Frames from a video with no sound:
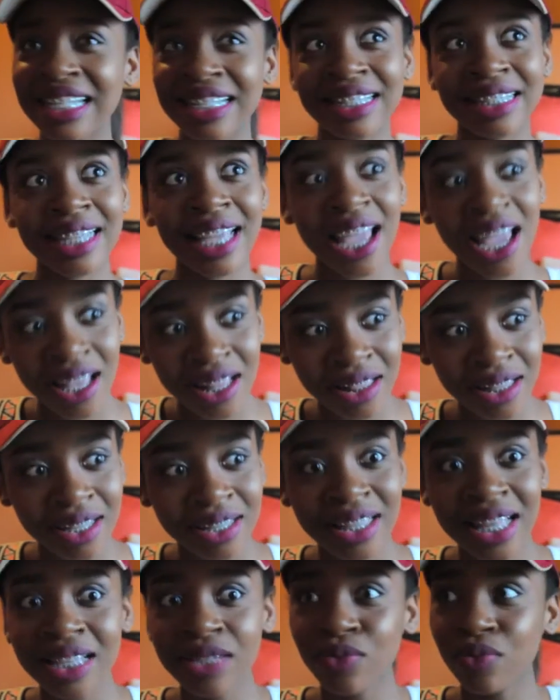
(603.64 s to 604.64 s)
exactly.
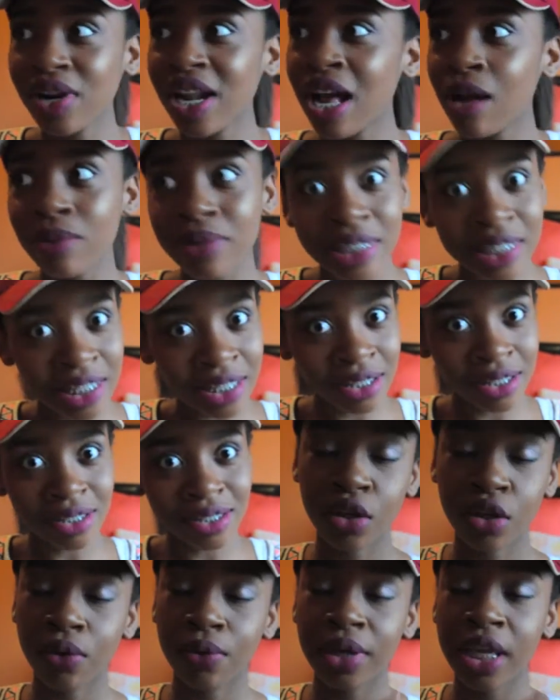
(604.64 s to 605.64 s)
That's what I was
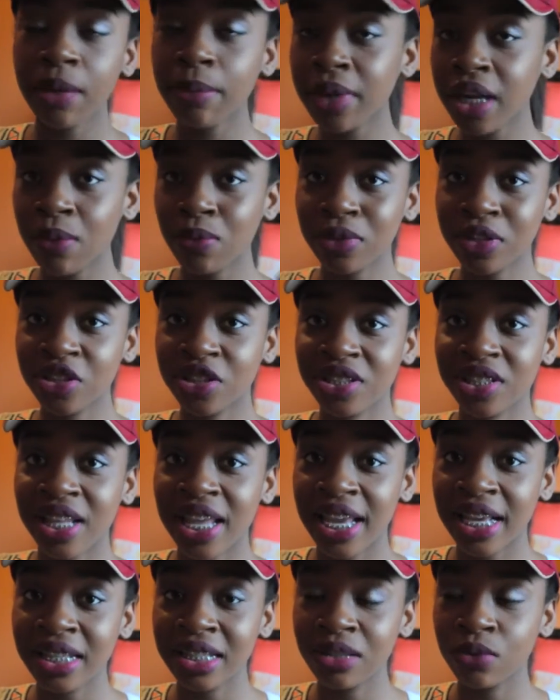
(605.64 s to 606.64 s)
thinking. So Eminem was just
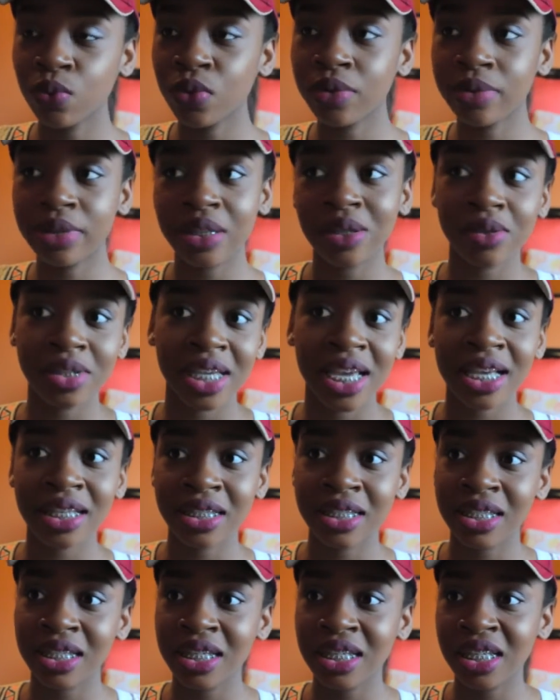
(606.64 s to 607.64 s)
like, we were still
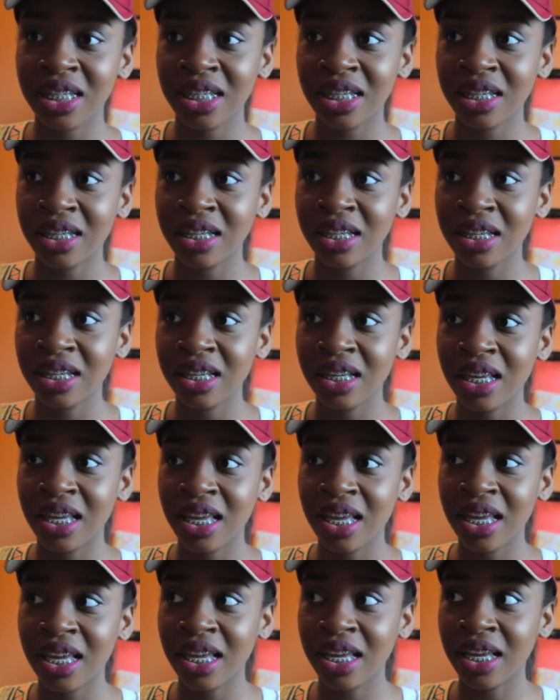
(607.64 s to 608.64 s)
texting
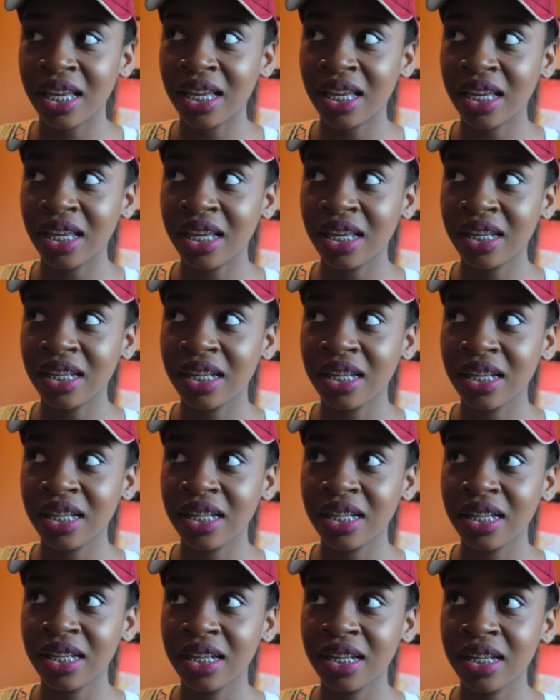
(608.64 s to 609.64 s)
and
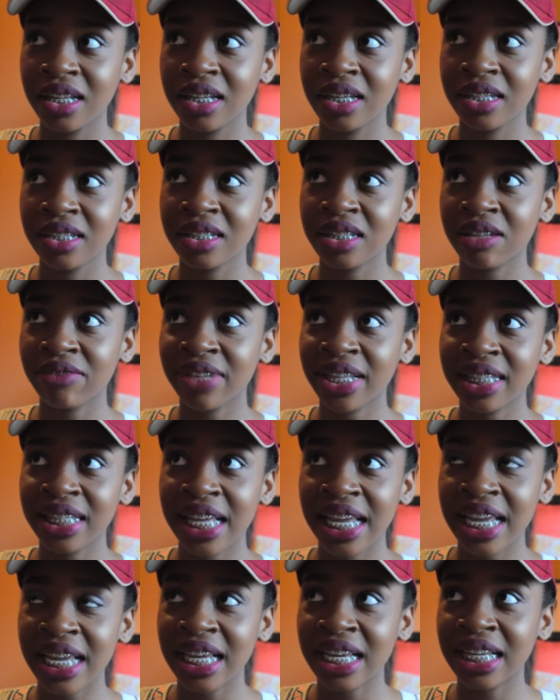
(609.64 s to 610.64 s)
stuff like
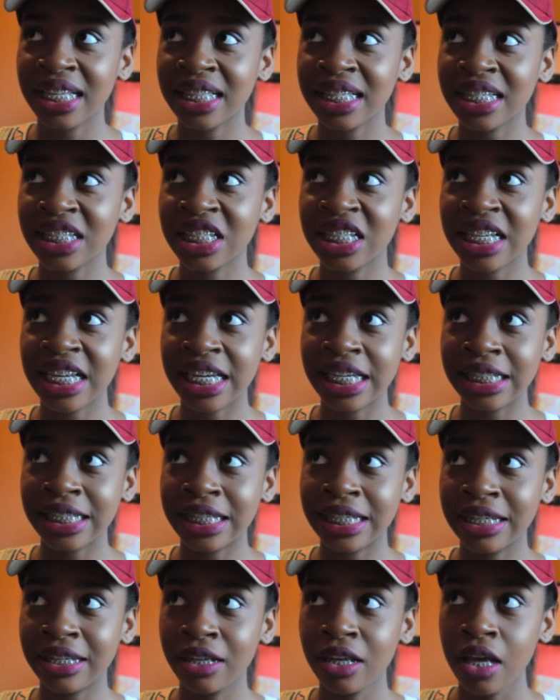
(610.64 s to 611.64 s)
that. And then she
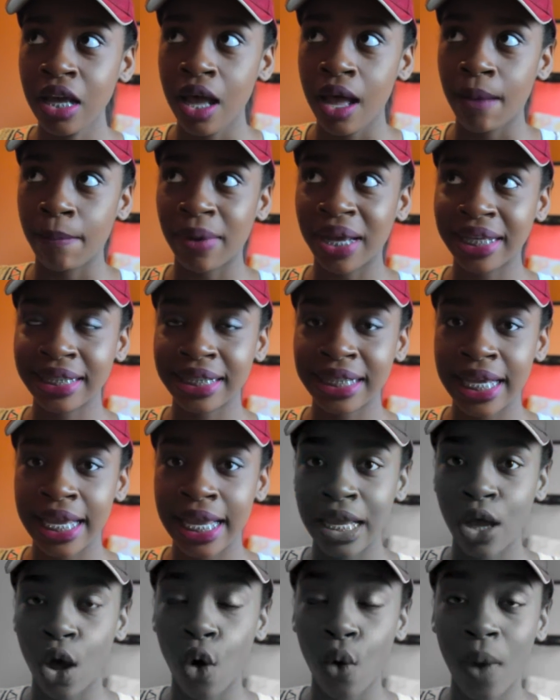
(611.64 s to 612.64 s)
ended by
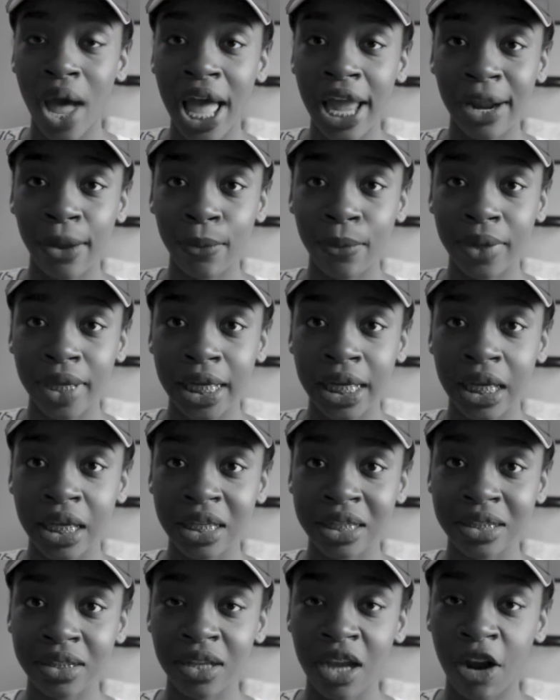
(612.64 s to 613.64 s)
saying, oh, I don't want
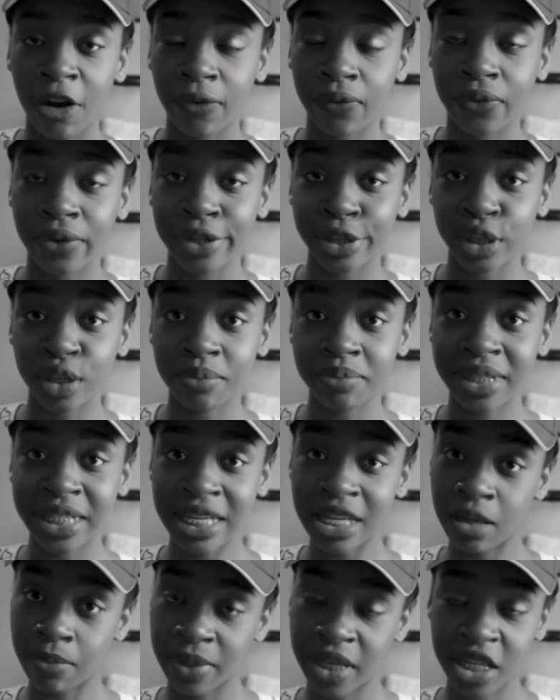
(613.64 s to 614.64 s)
our friendship
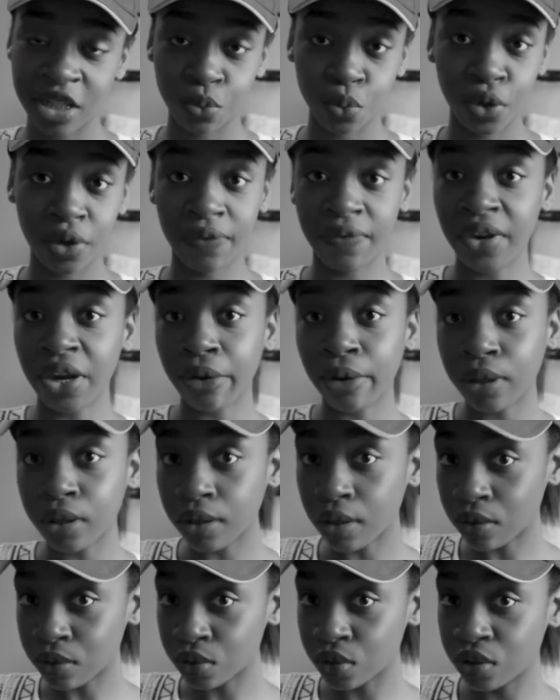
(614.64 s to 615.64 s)
to end because we're very
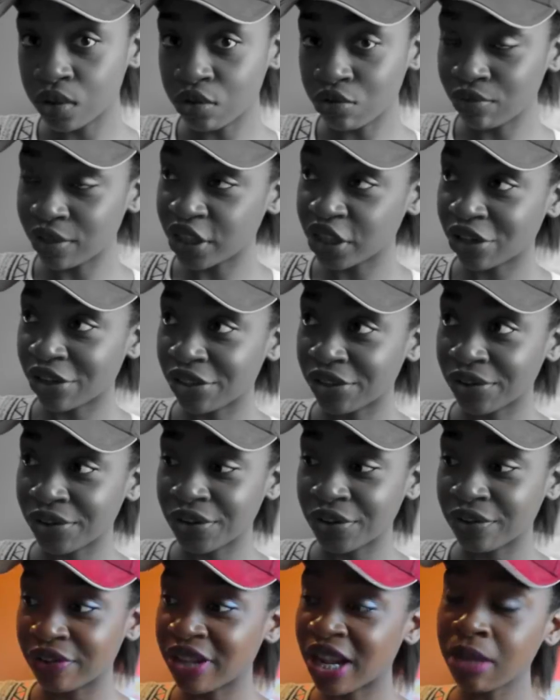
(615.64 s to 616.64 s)
close to each other.
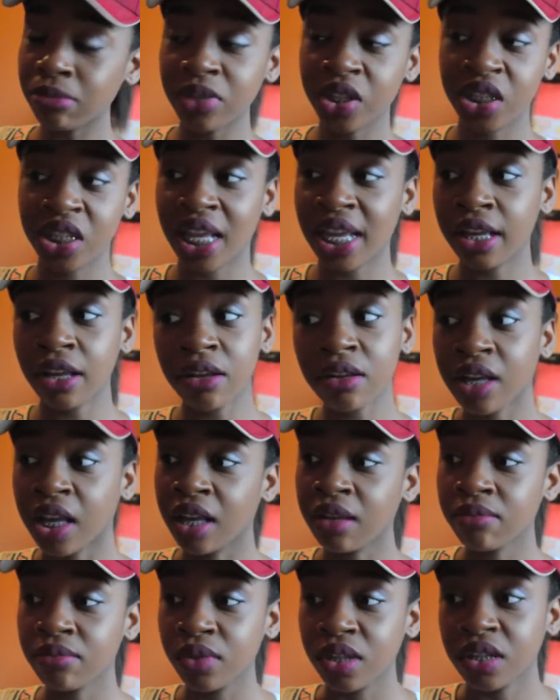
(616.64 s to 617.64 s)
And I'm just like,
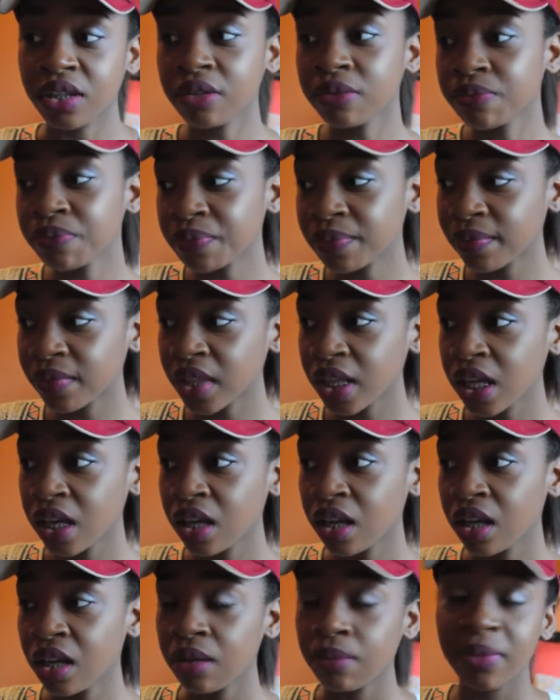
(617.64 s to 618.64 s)
okay, yeah.
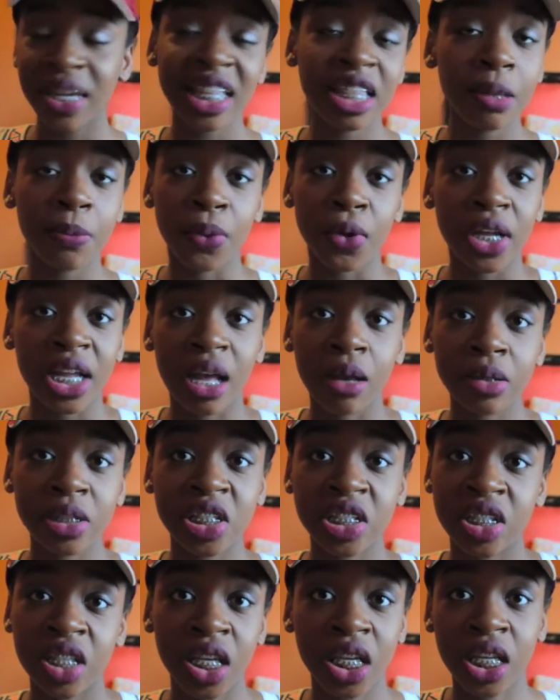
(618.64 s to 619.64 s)
But at that point, I was
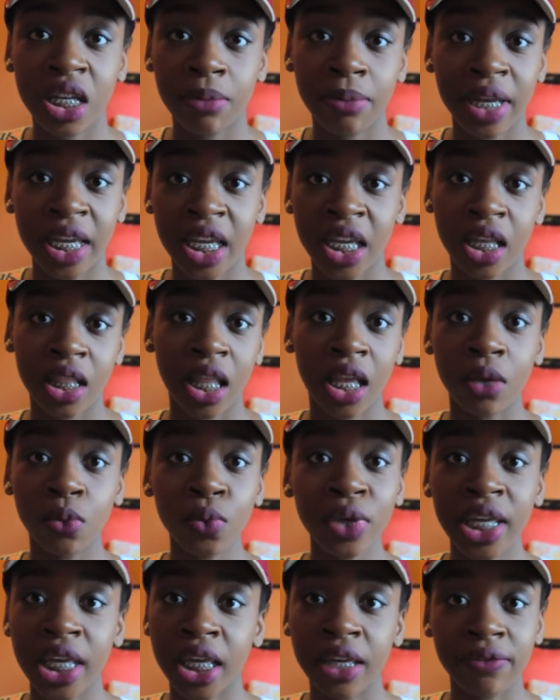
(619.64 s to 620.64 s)
just thinking in my head, like,
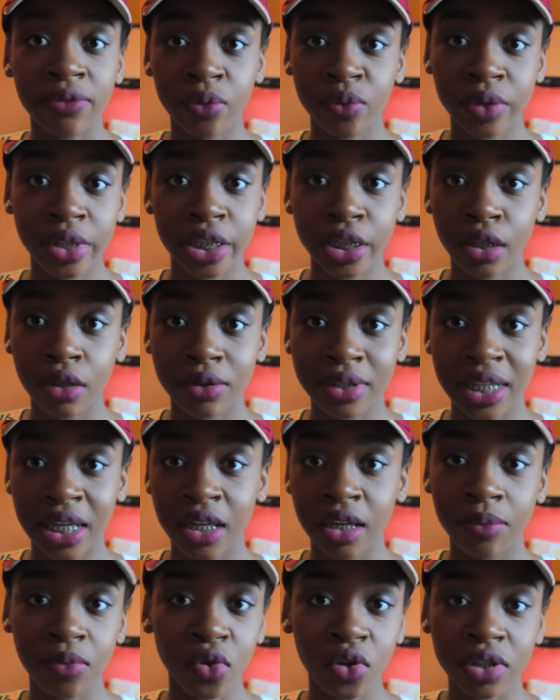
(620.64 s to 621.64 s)
we ain't even really close
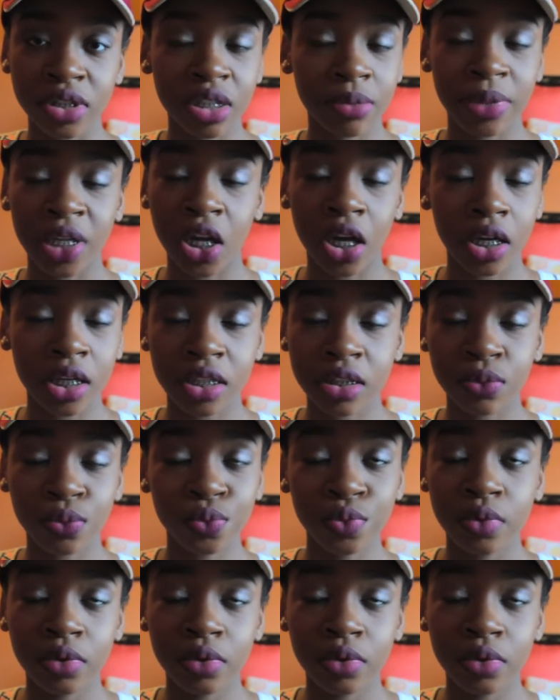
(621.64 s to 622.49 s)
anymore, to be honest.